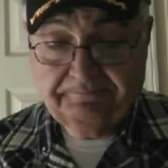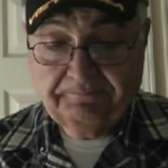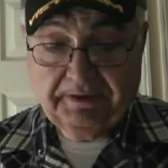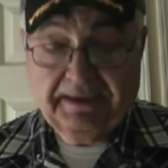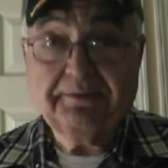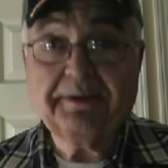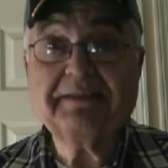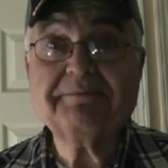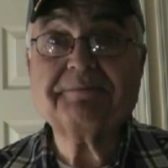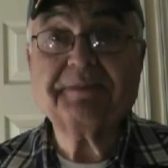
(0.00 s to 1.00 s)
but
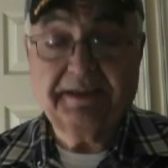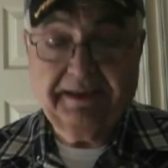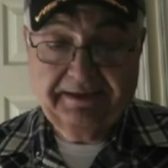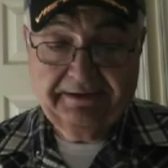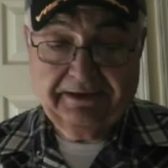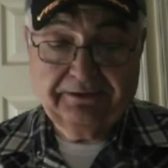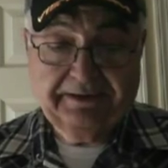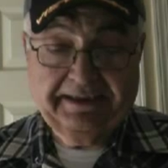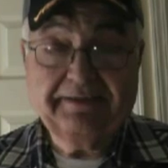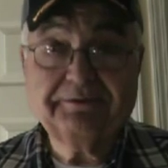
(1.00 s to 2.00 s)
anyway, uh, they
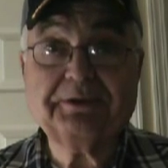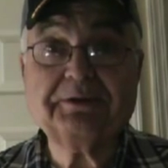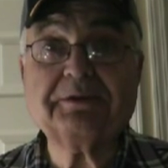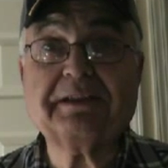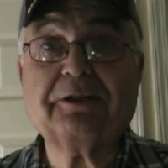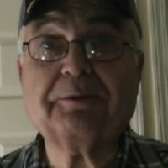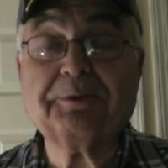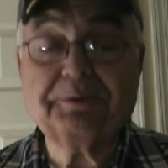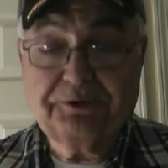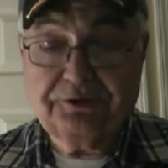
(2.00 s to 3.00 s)
only gave two, and I hope
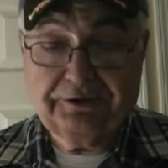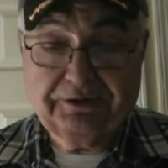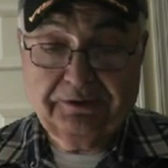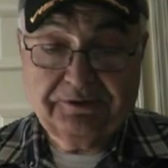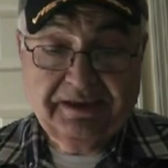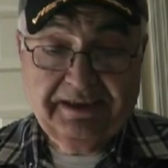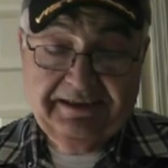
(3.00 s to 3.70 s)
you enjoyed those.